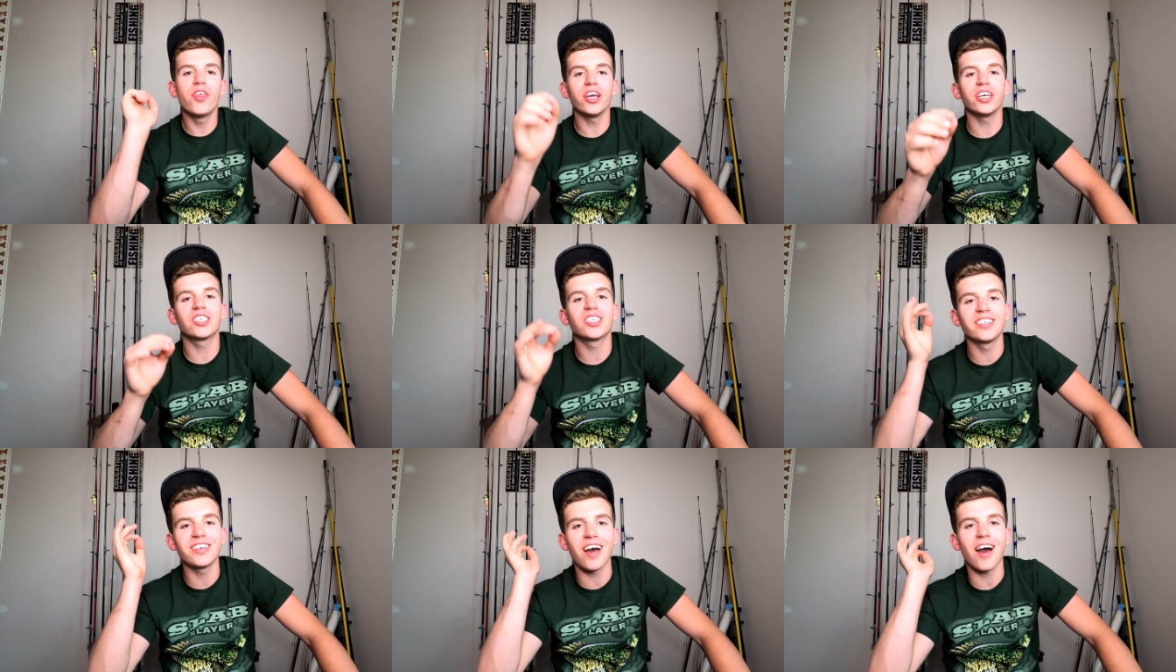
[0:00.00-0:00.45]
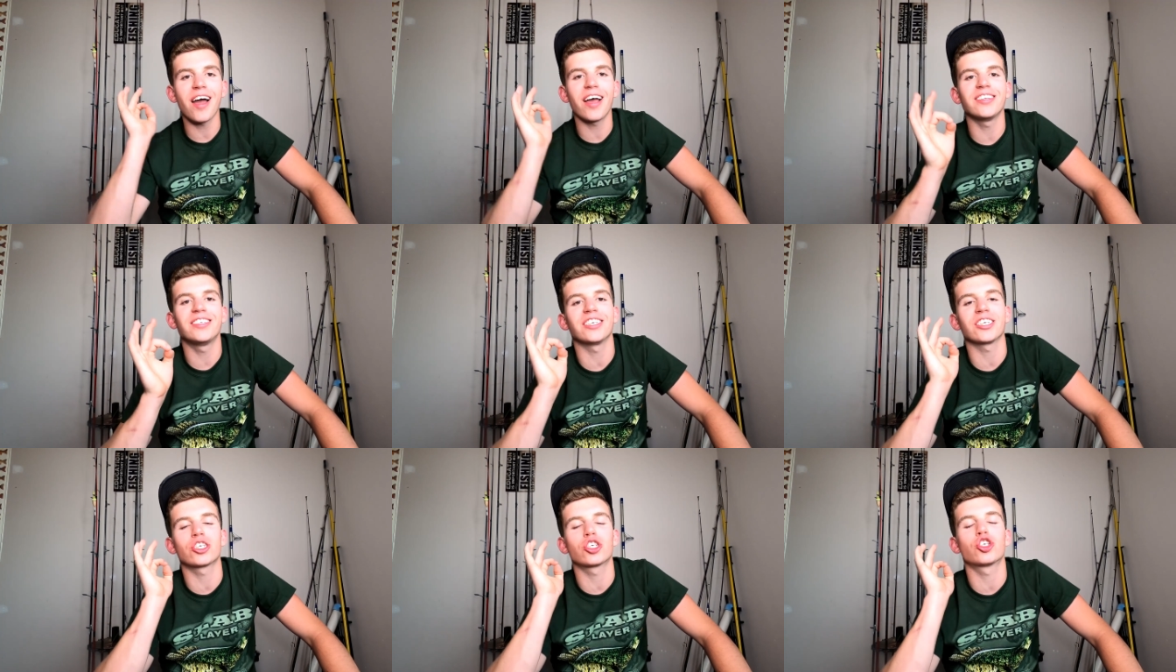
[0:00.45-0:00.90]
This
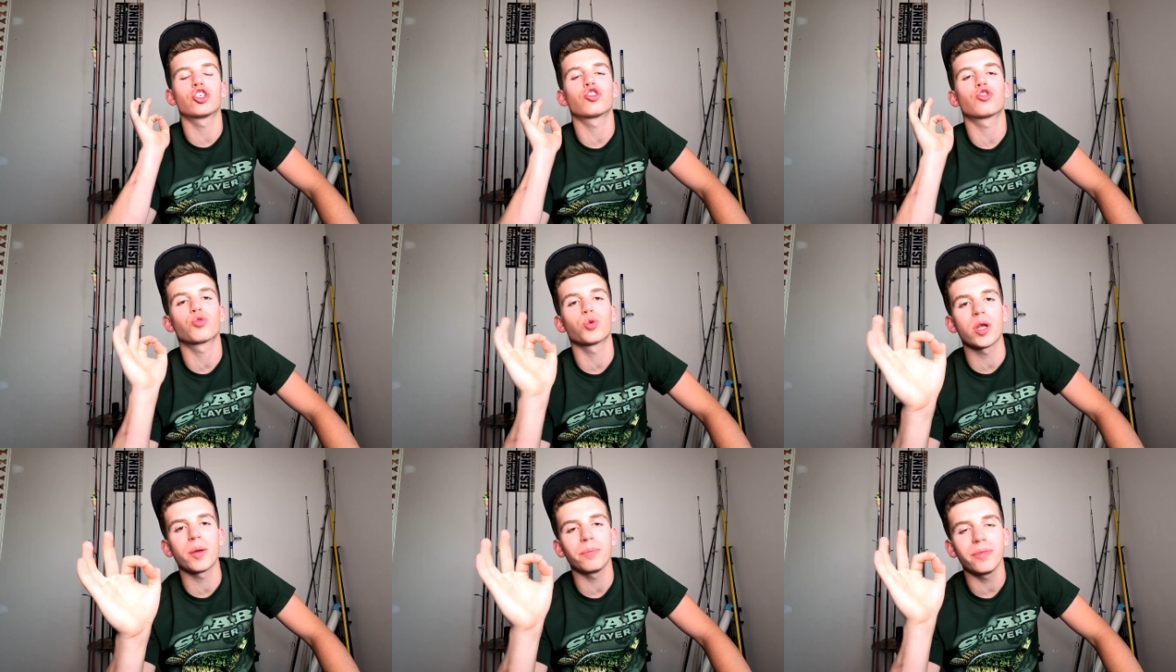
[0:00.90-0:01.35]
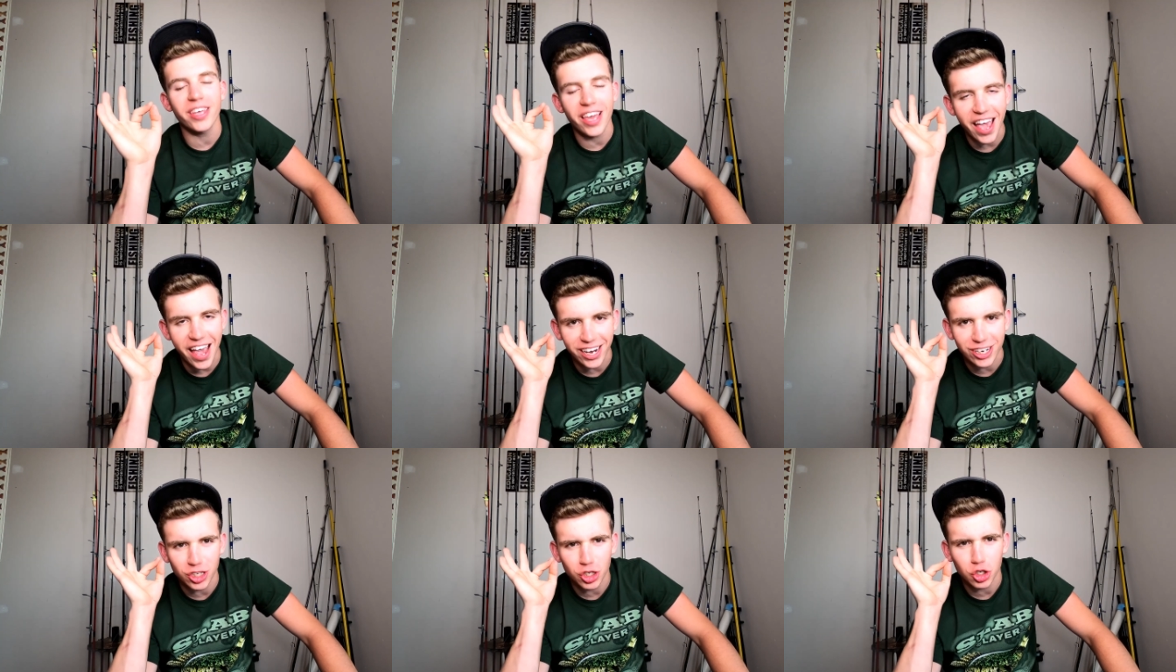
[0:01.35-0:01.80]
knot is
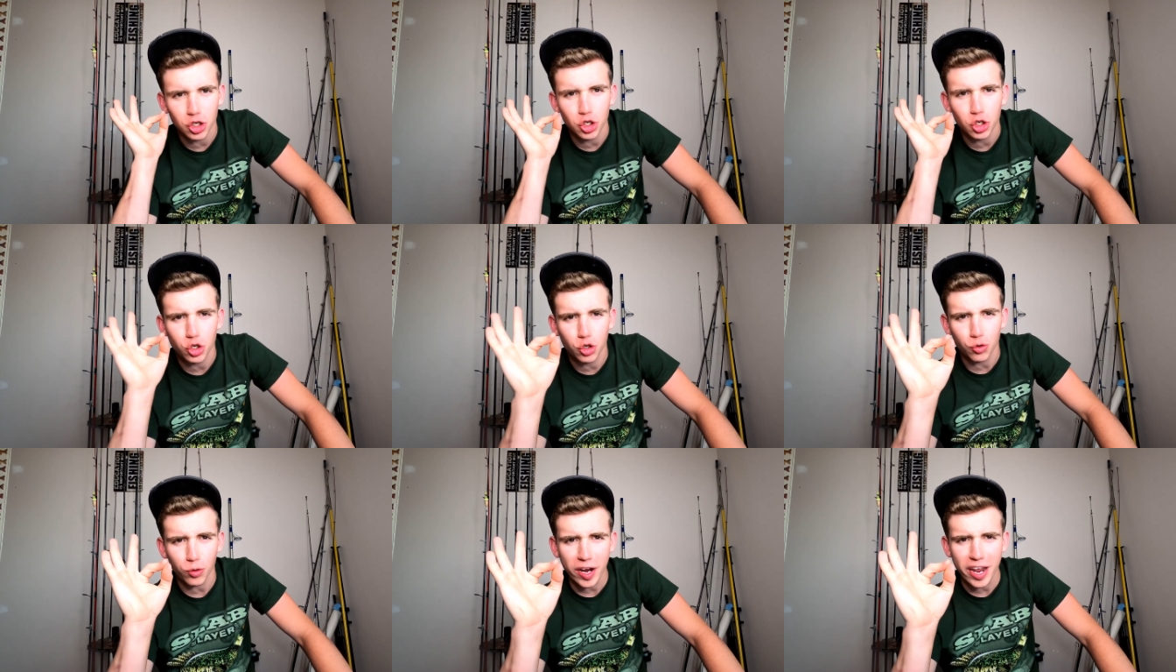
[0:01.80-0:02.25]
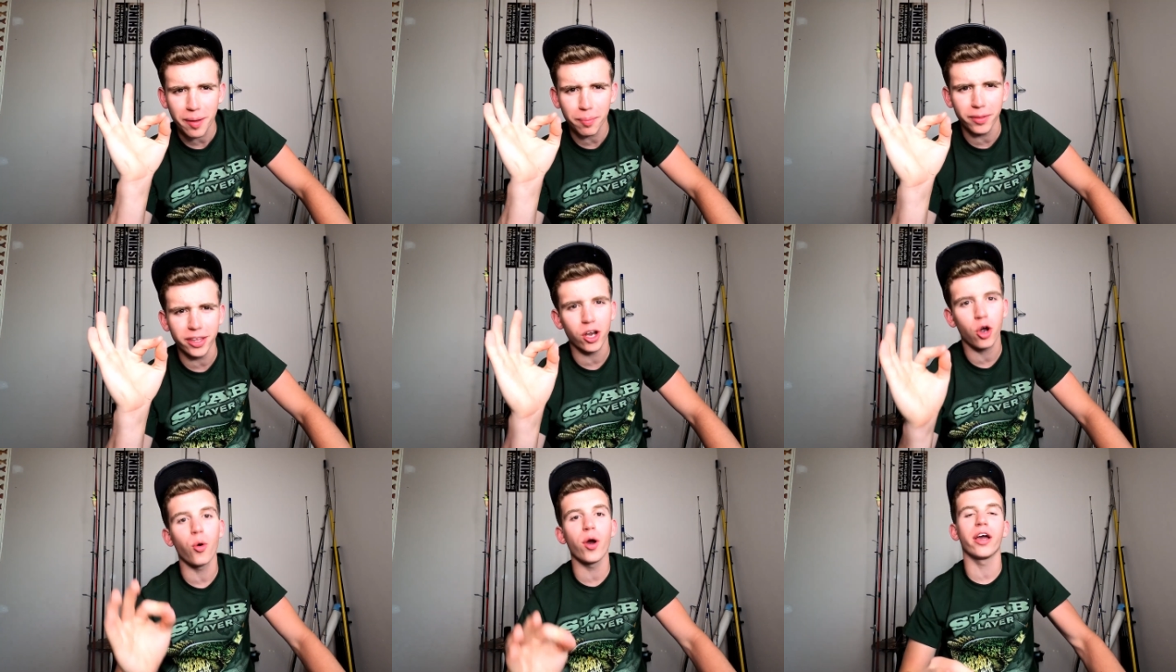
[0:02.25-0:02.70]
extremely,
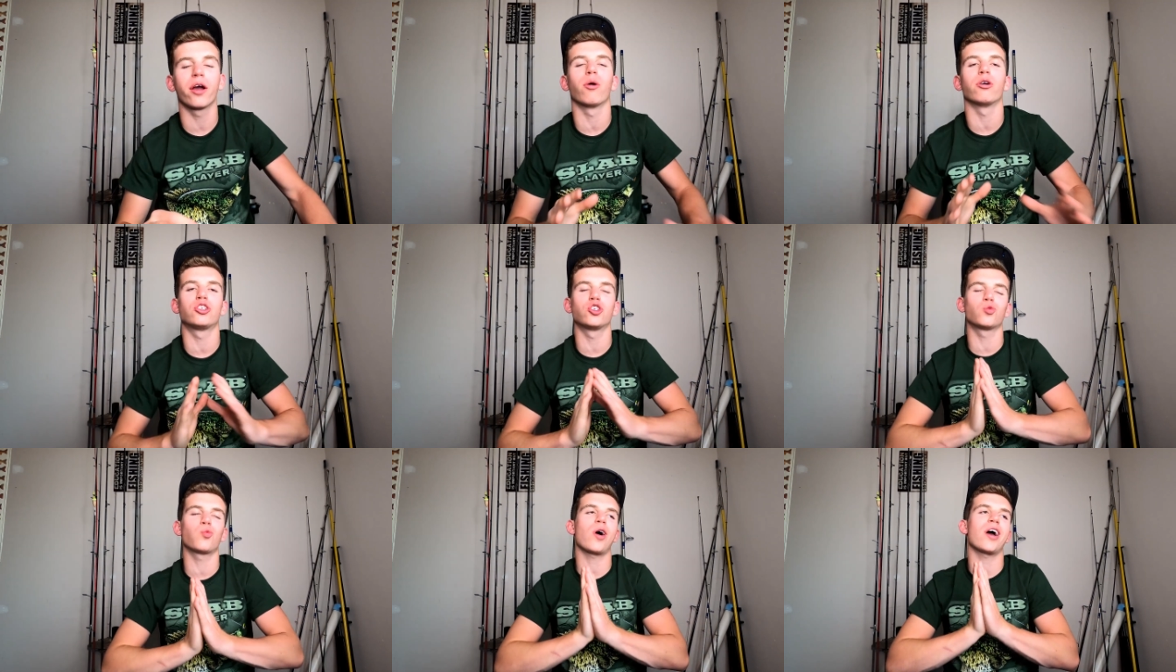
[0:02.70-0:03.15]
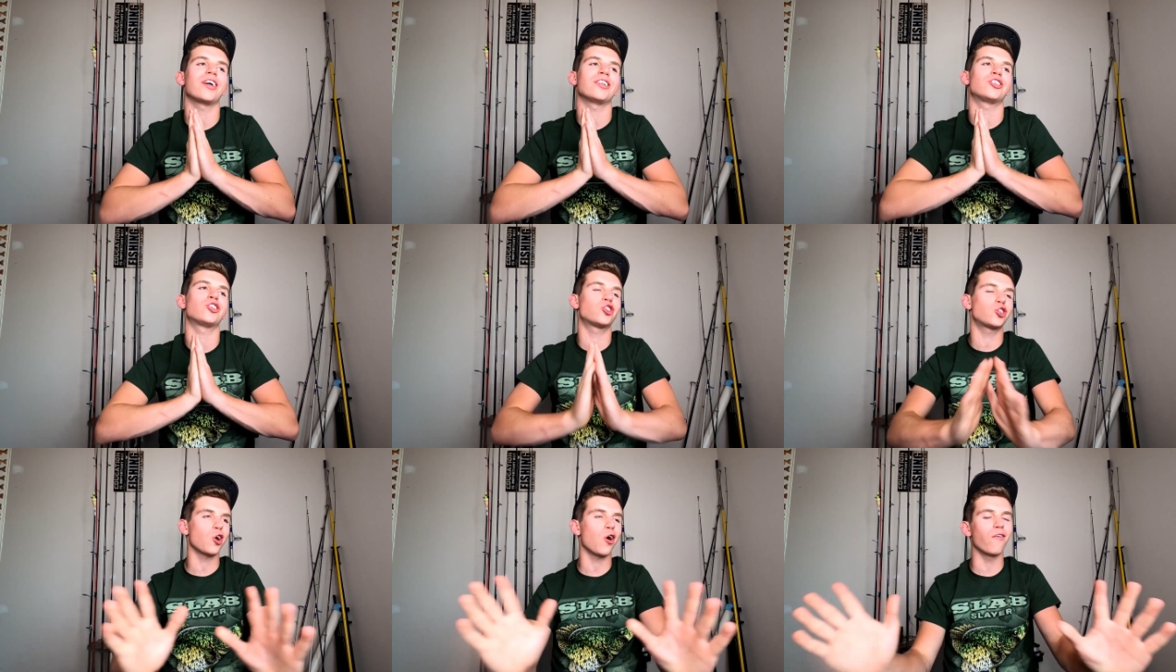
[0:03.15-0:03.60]
extremely quick, which is
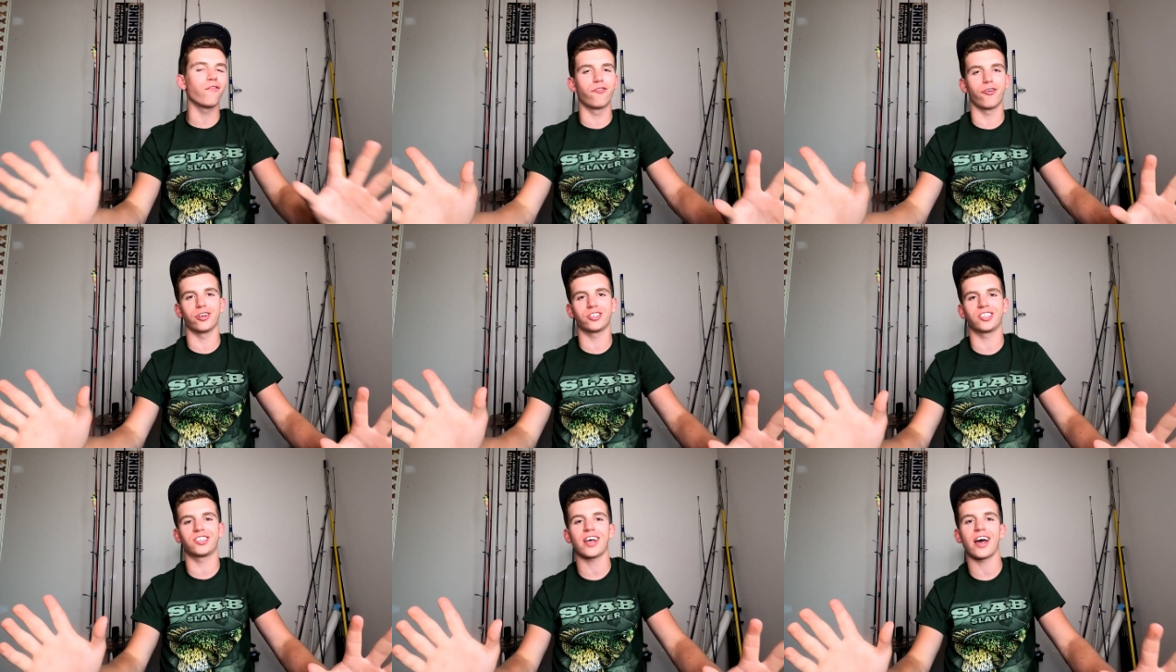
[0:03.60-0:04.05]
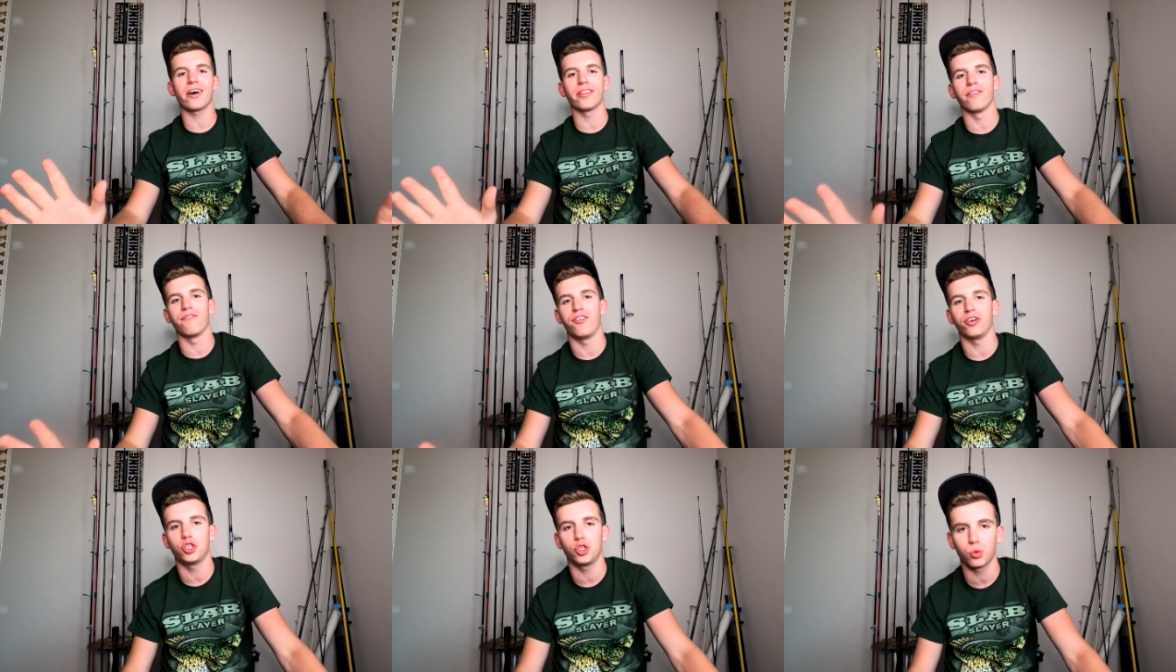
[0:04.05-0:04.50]
why it's so
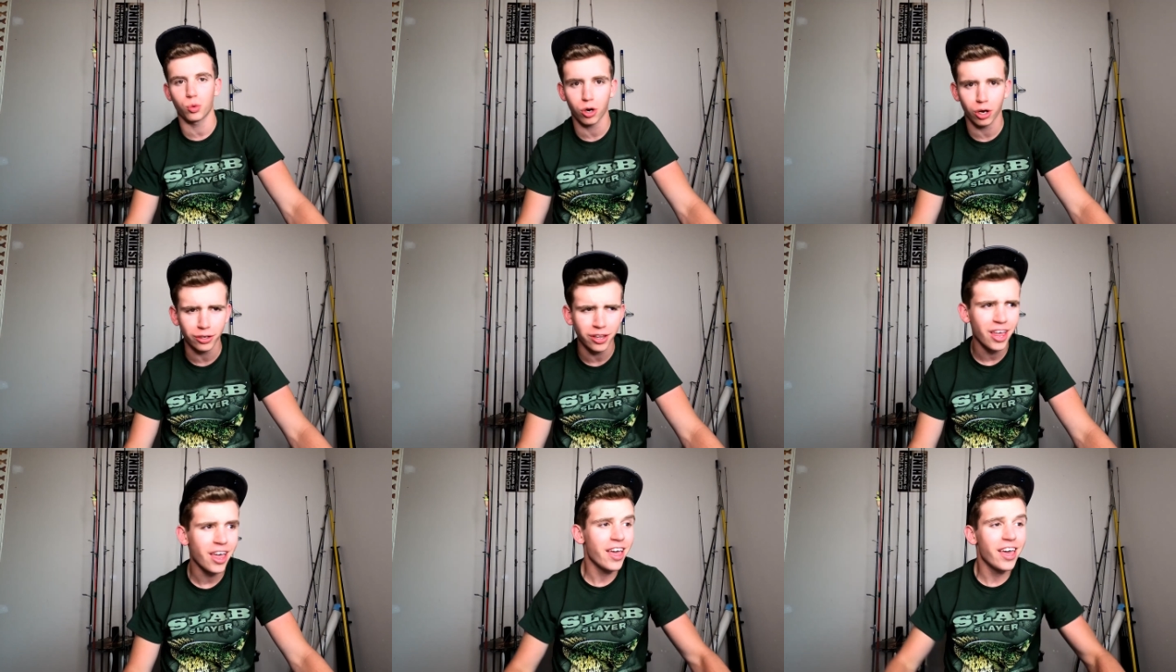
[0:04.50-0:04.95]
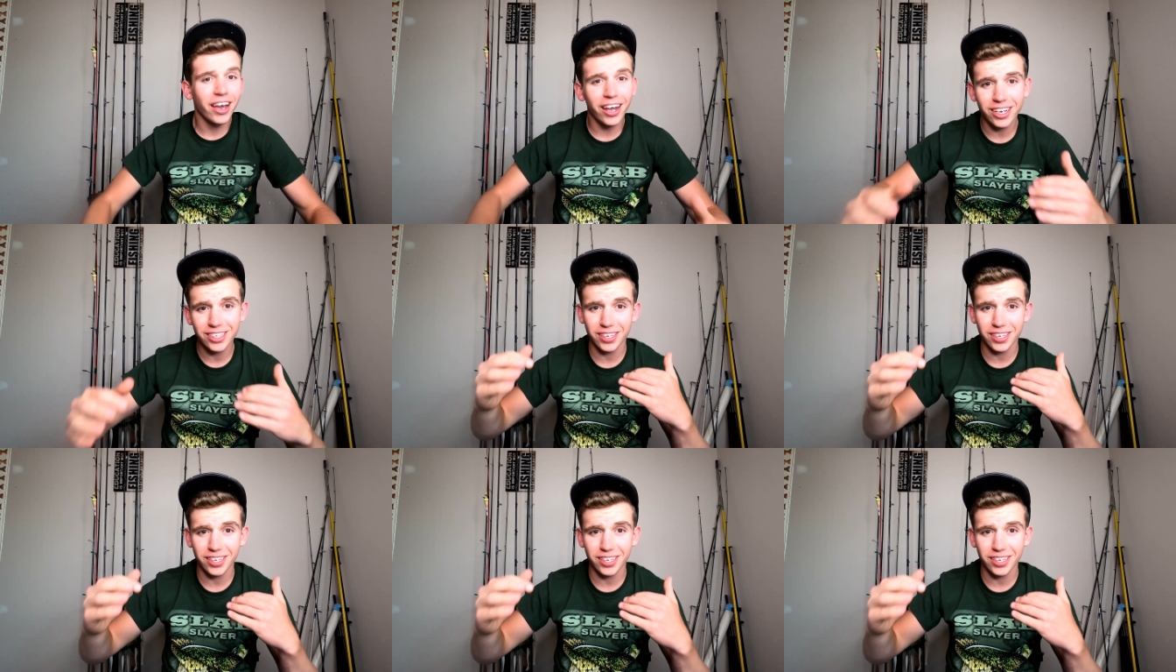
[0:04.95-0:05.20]
versatile in the fishing world.